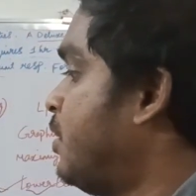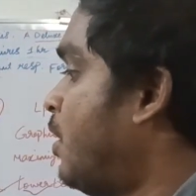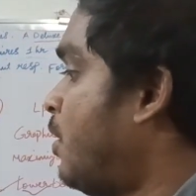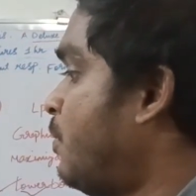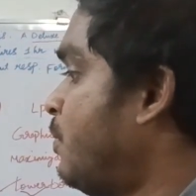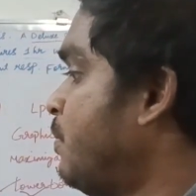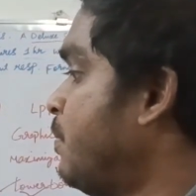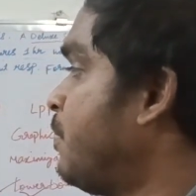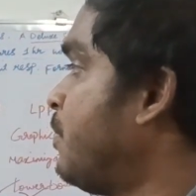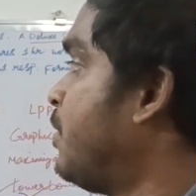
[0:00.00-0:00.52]

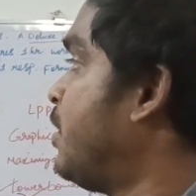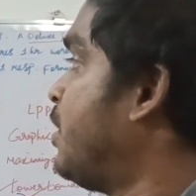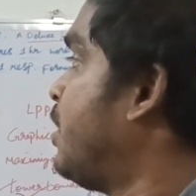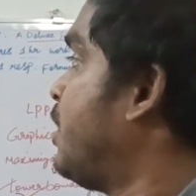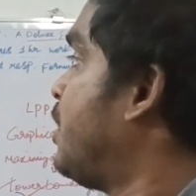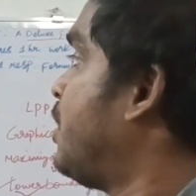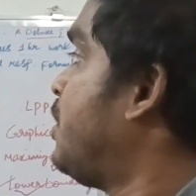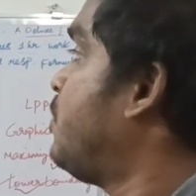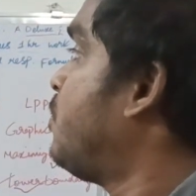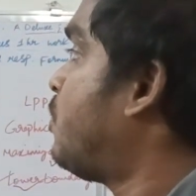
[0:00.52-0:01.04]
Now,
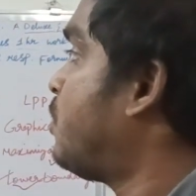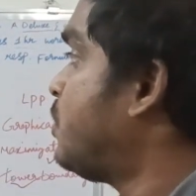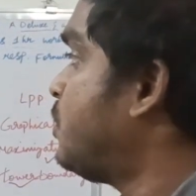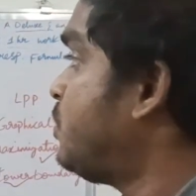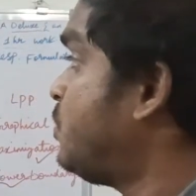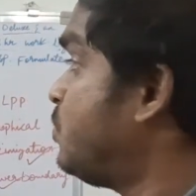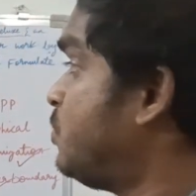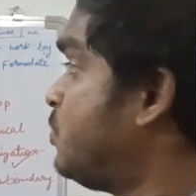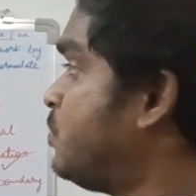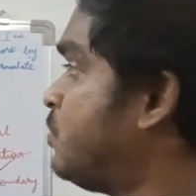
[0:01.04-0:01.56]
in
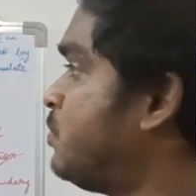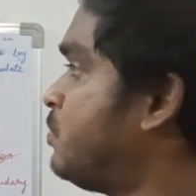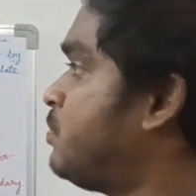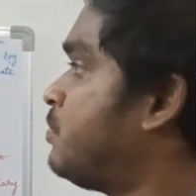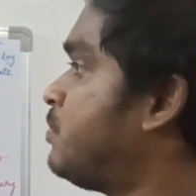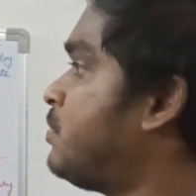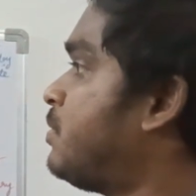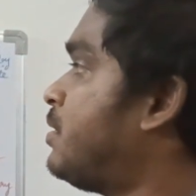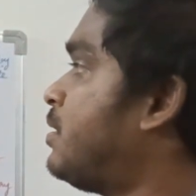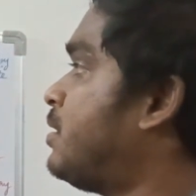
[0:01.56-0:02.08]
order
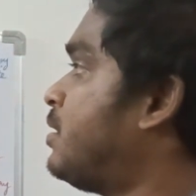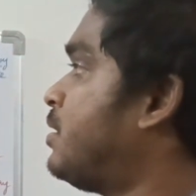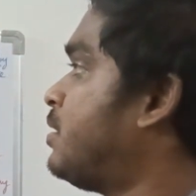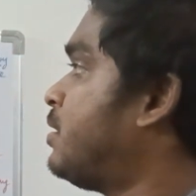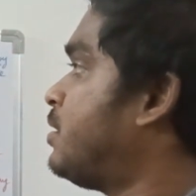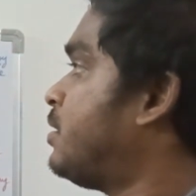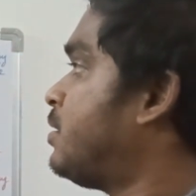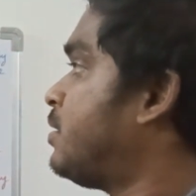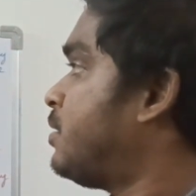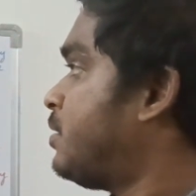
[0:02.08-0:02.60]

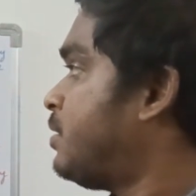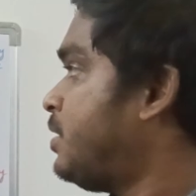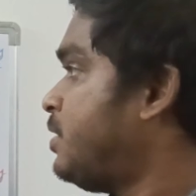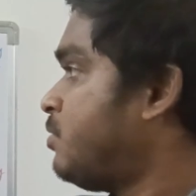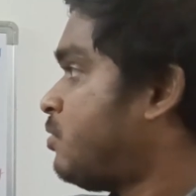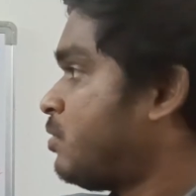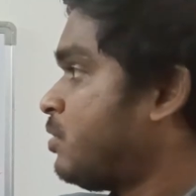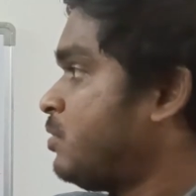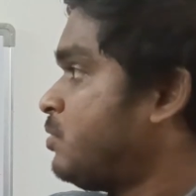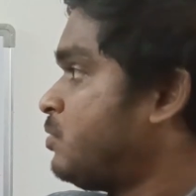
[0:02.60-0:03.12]

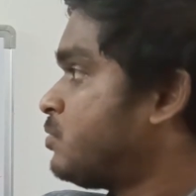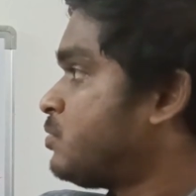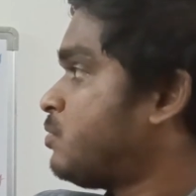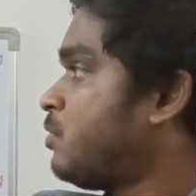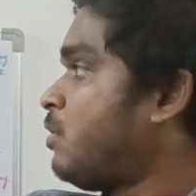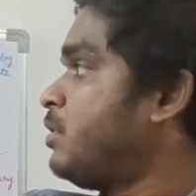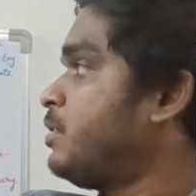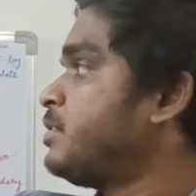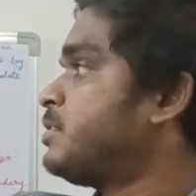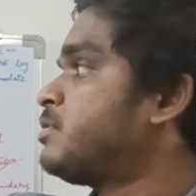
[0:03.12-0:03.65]
to
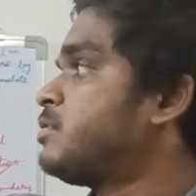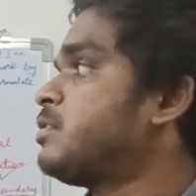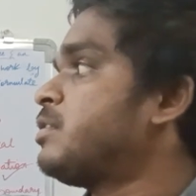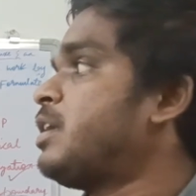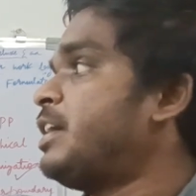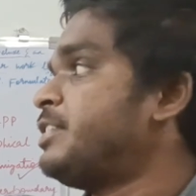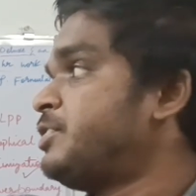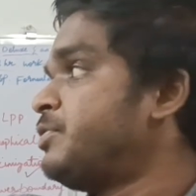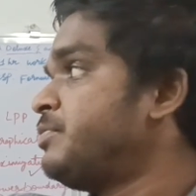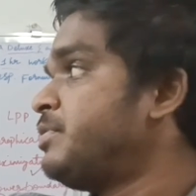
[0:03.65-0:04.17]
solve this,
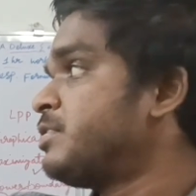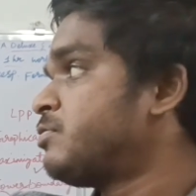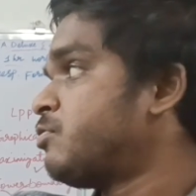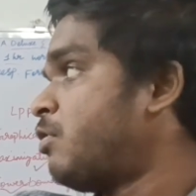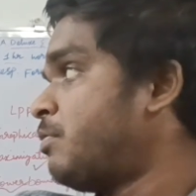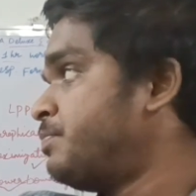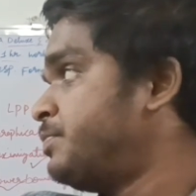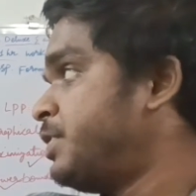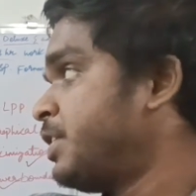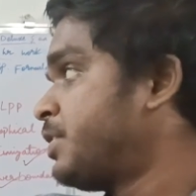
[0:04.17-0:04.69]
achieve this
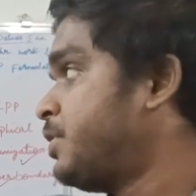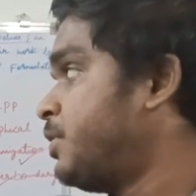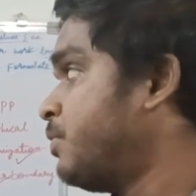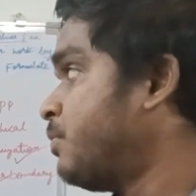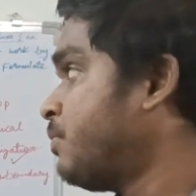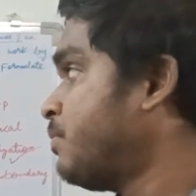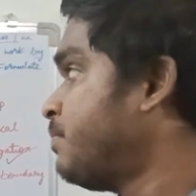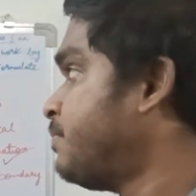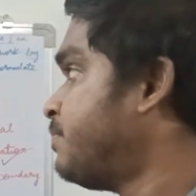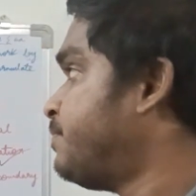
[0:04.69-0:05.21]

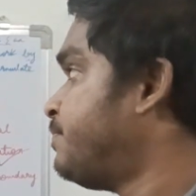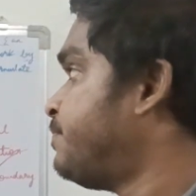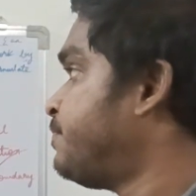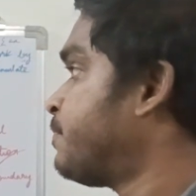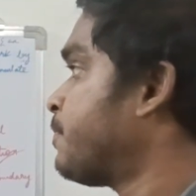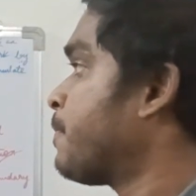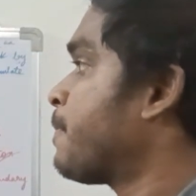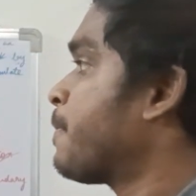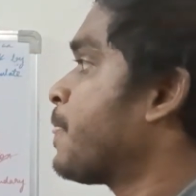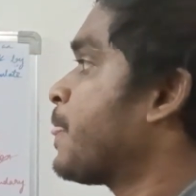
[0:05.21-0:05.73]
objective,
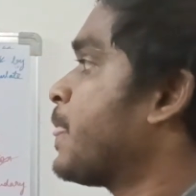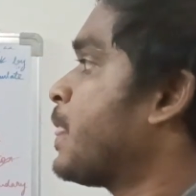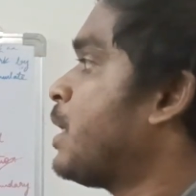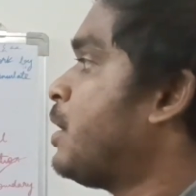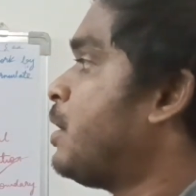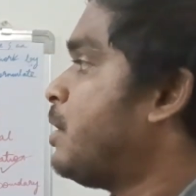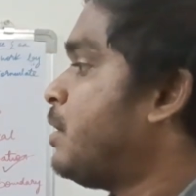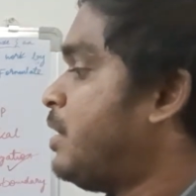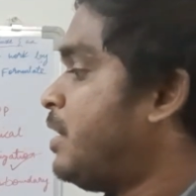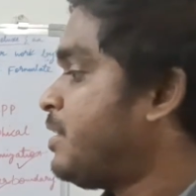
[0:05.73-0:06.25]

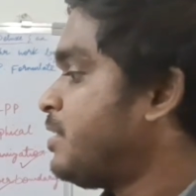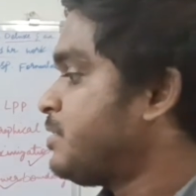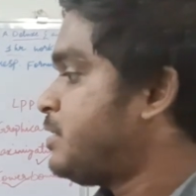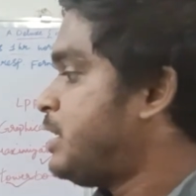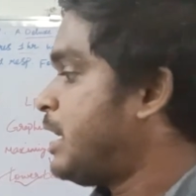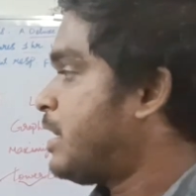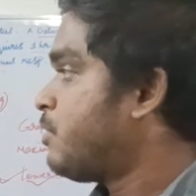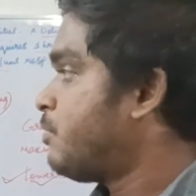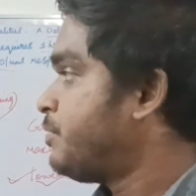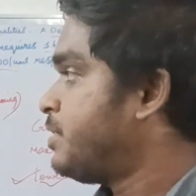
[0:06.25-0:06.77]
let us
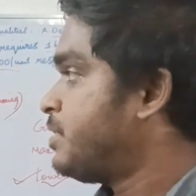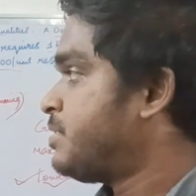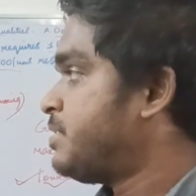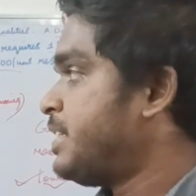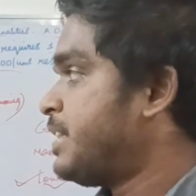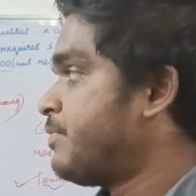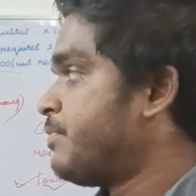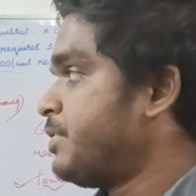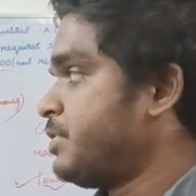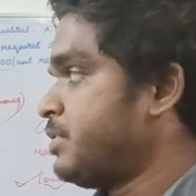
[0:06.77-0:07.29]
take out this
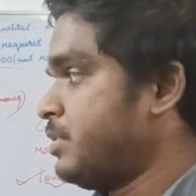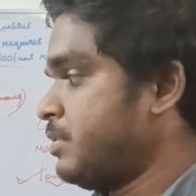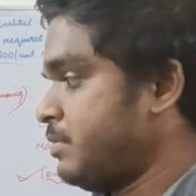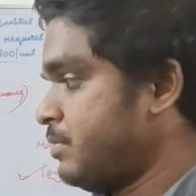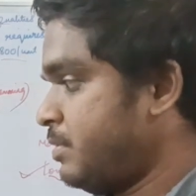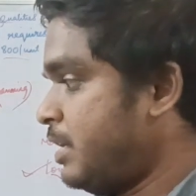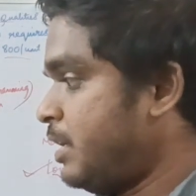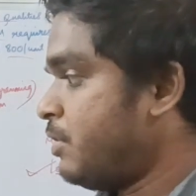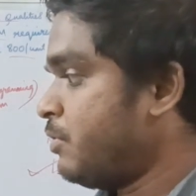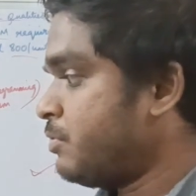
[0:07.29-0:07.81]
equation.
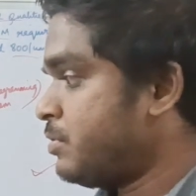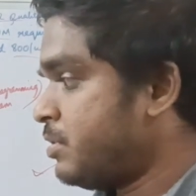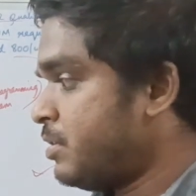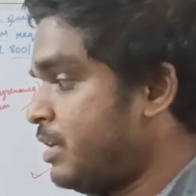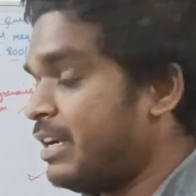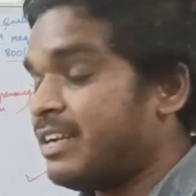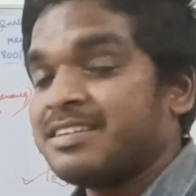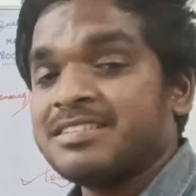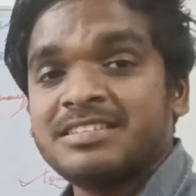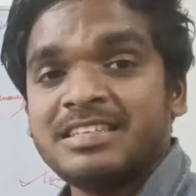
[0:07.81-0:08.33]
Let
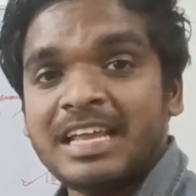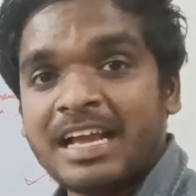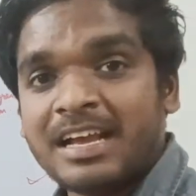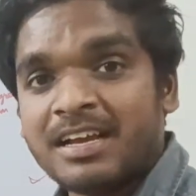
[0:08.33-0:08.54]
us